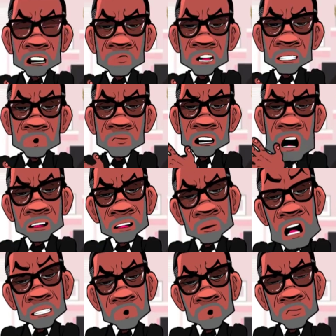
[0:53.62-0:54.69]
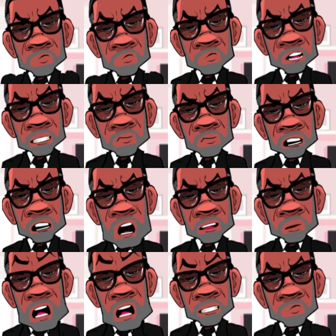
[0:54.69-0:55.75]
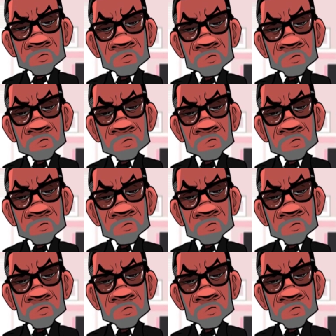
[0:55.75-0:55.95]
300-pound dude, how much money you make?